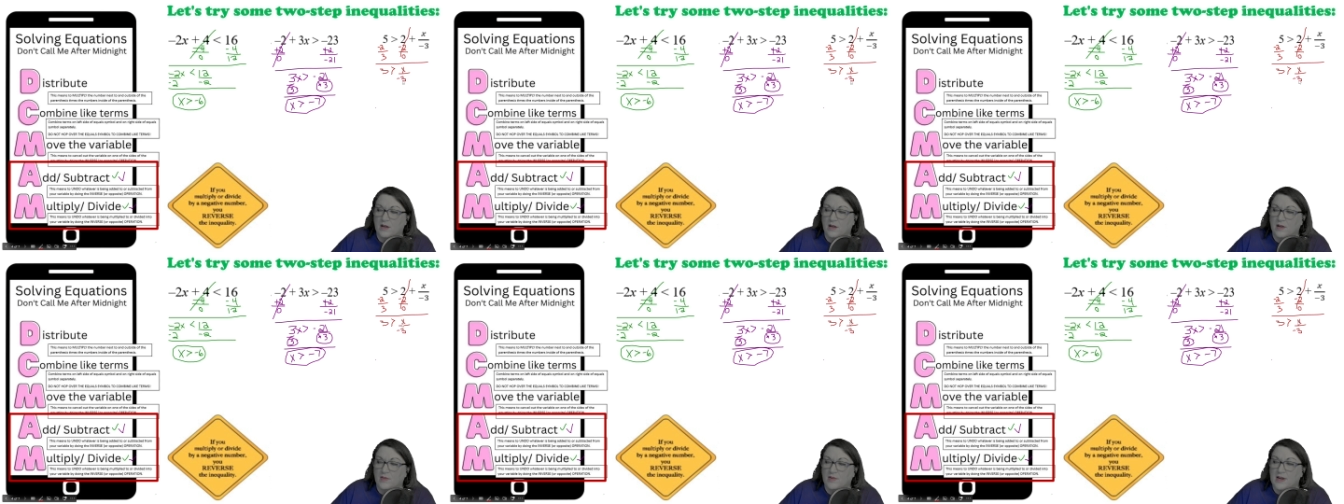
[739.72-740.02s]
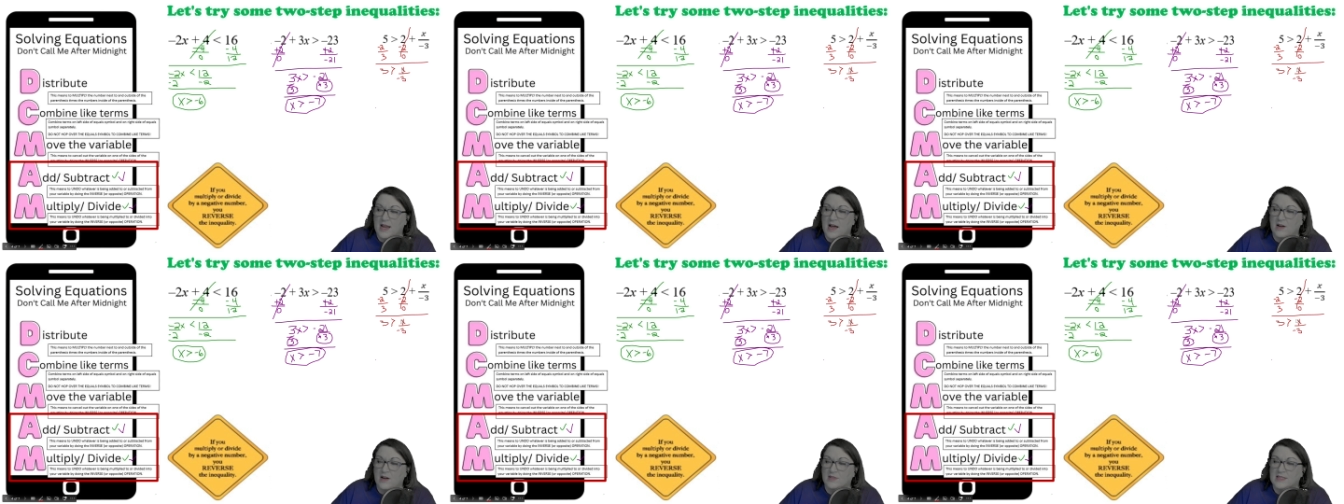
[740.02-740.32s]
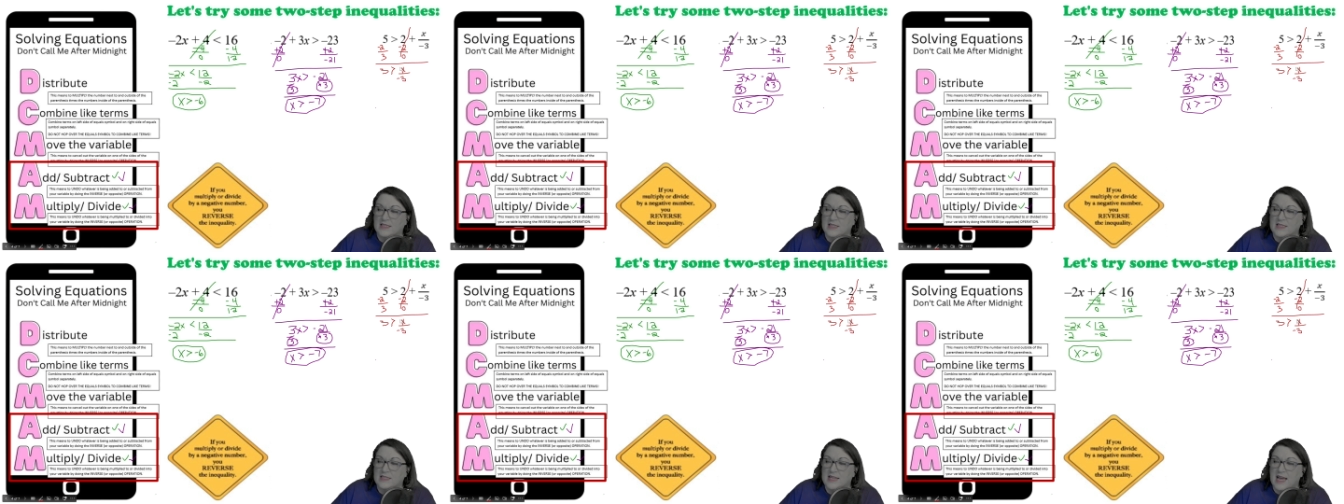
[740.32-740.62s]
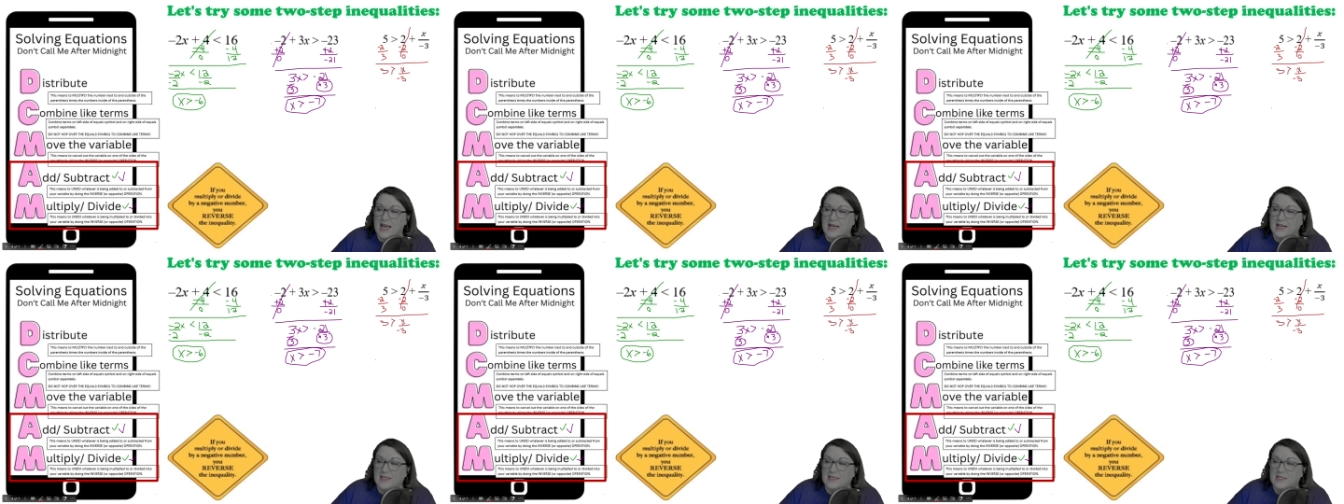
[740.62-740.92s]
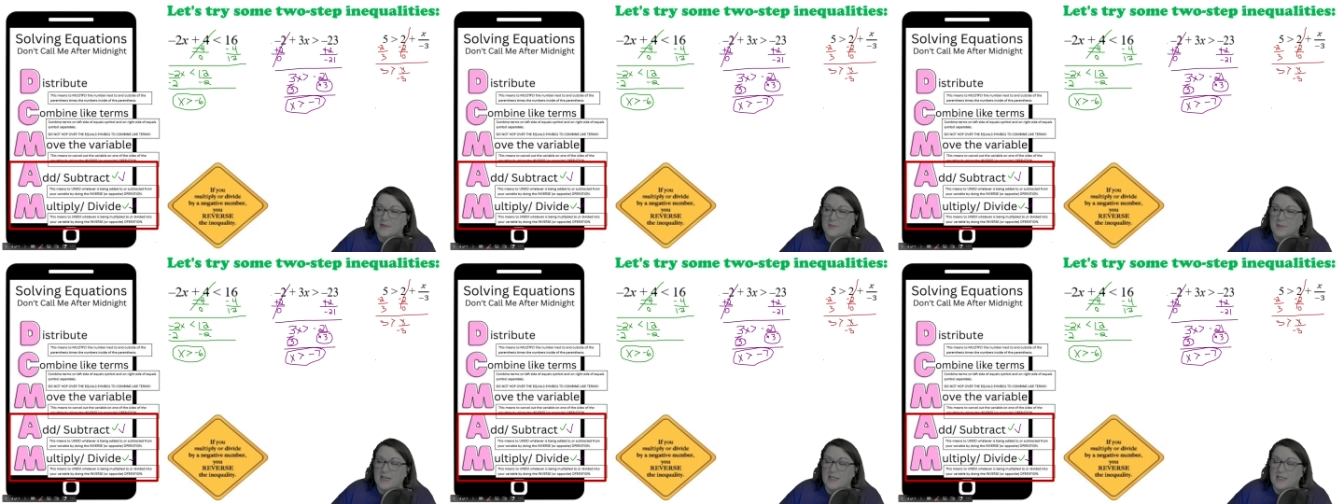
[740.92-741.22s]
Now, since x
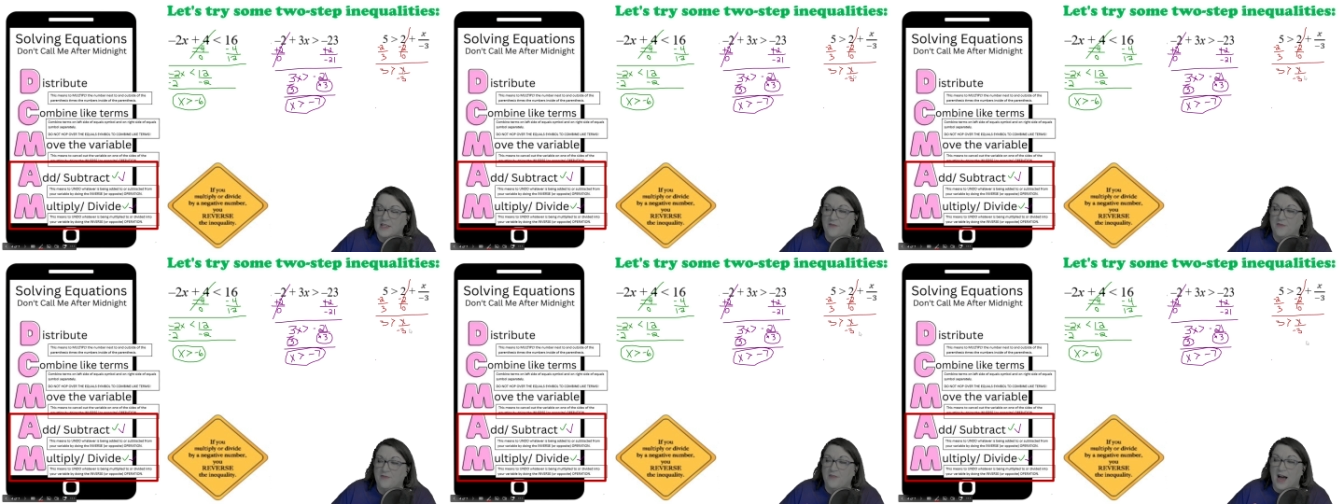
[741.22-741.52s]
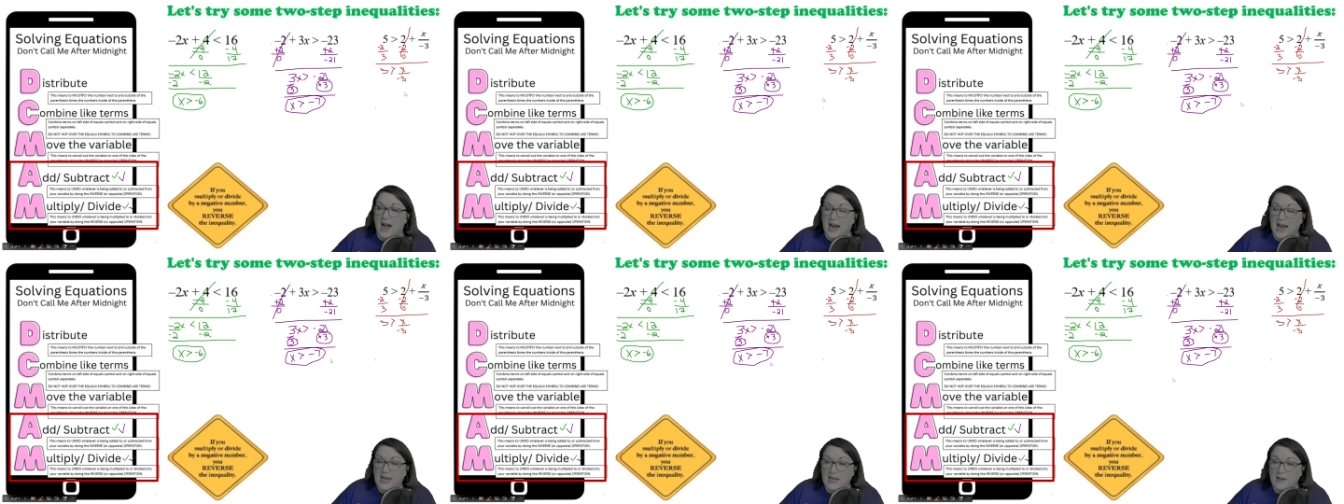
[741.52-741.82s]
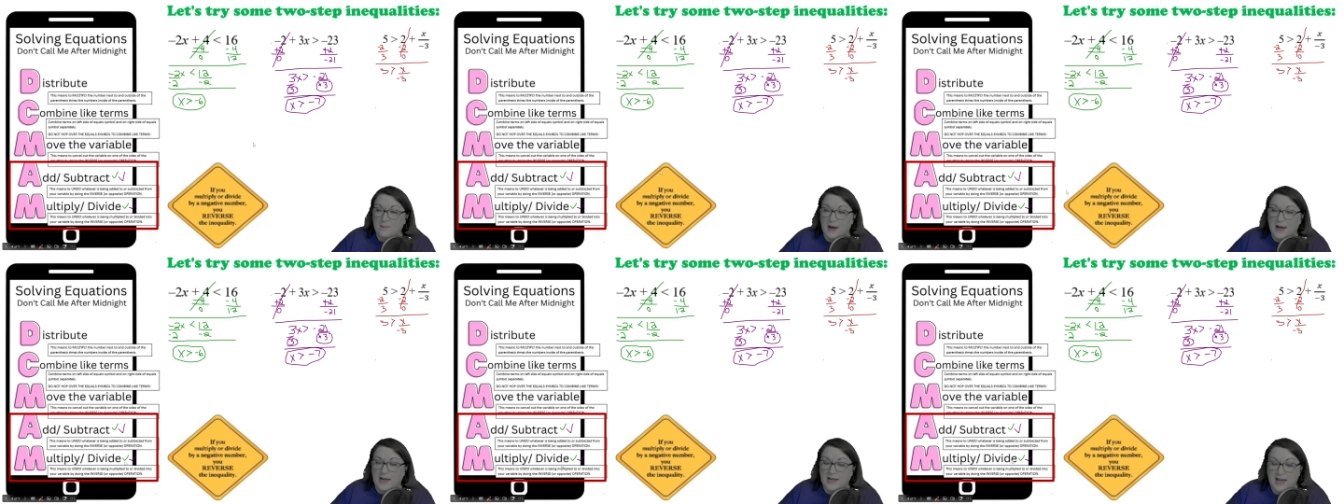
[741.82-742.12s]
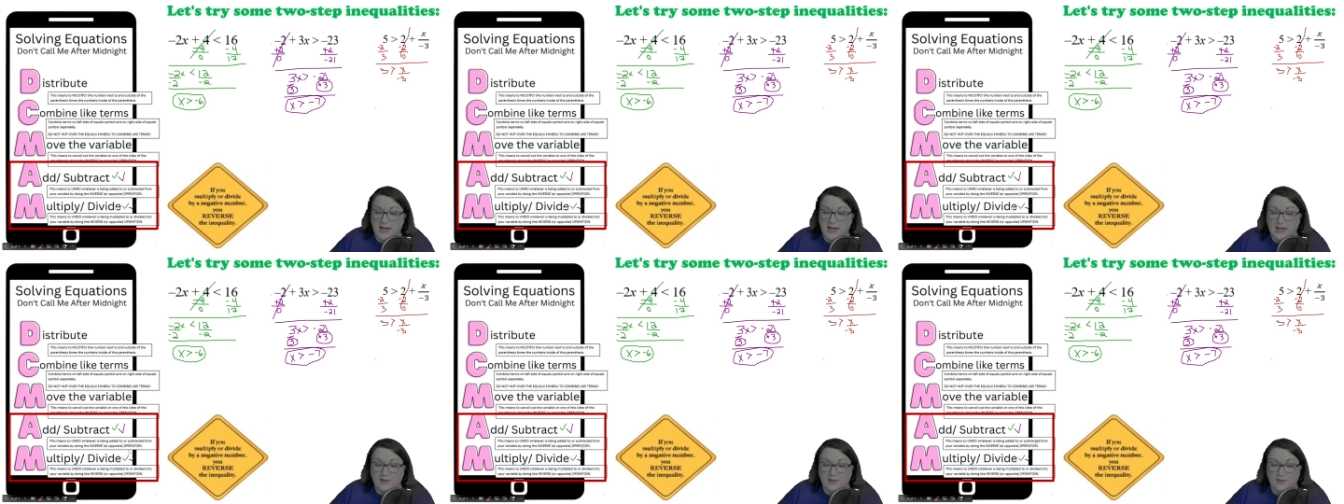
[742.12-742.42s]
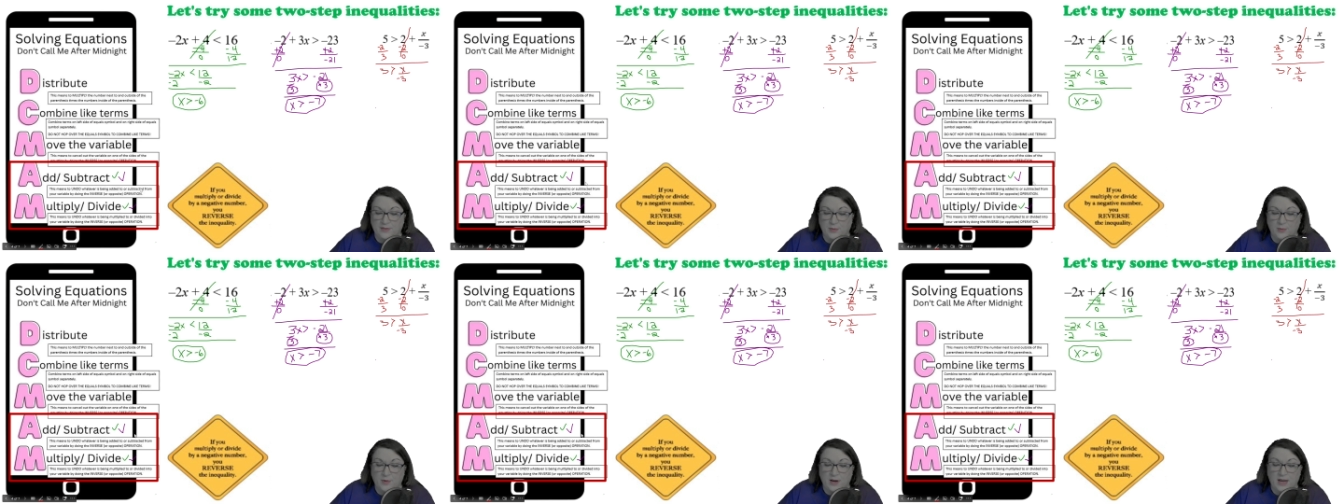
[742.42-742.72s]
is being divided by negative
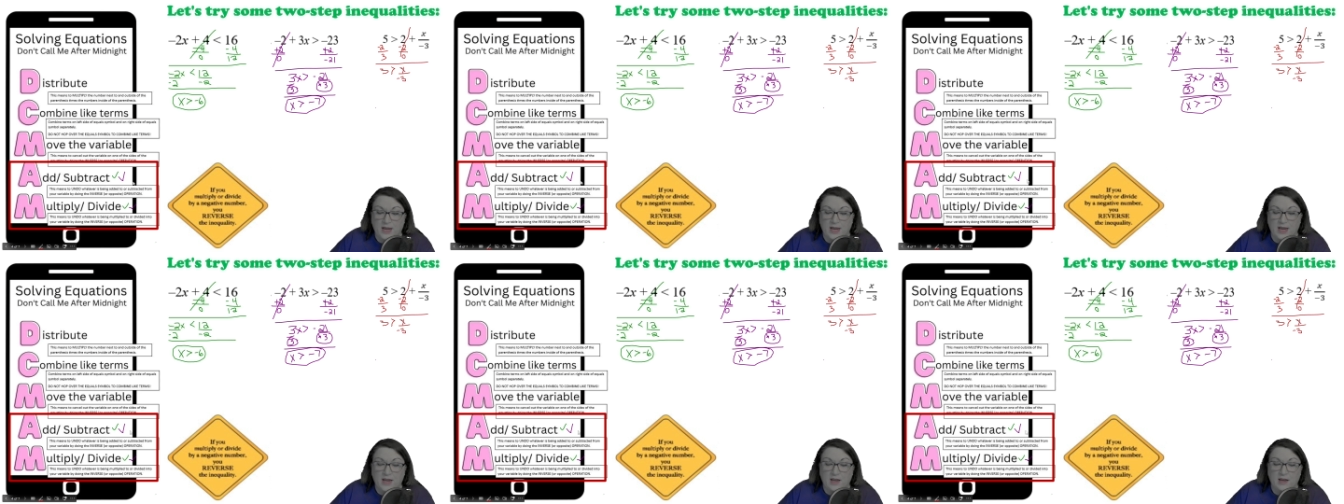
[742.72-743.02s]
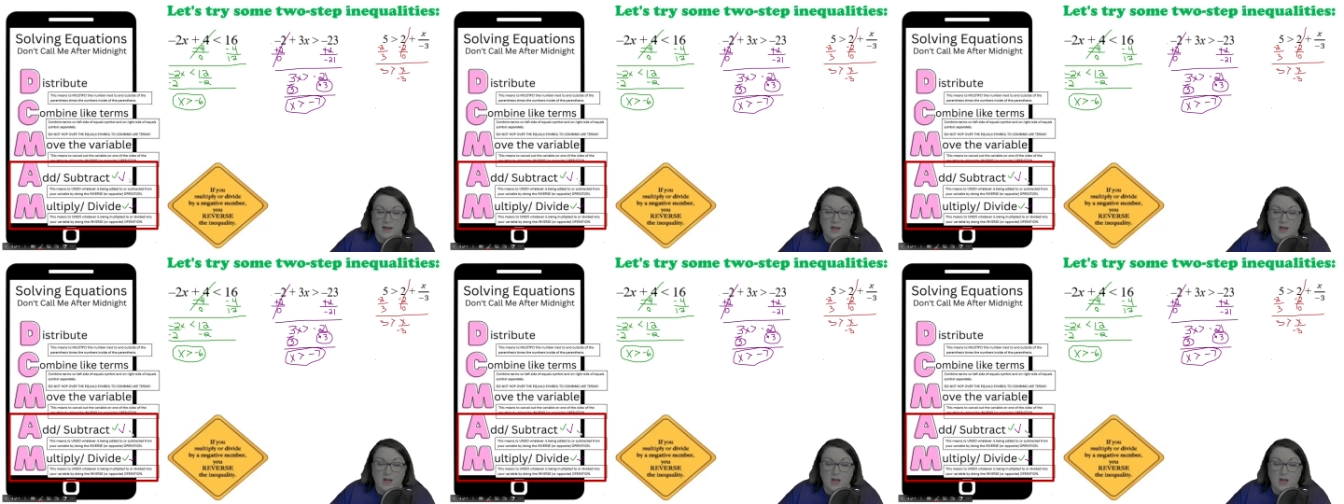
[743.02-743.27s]
3,